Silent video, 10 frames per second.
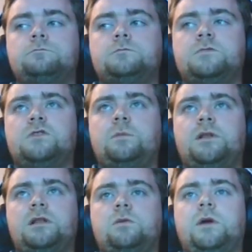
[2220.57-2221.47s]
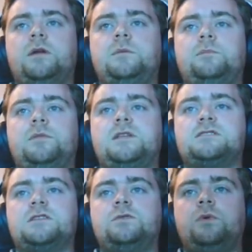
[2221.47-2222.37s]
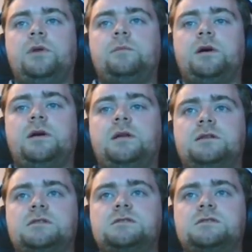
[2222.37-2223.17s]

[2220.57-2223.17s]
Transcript: Uphill quite a bit, but that's a good wind behind us.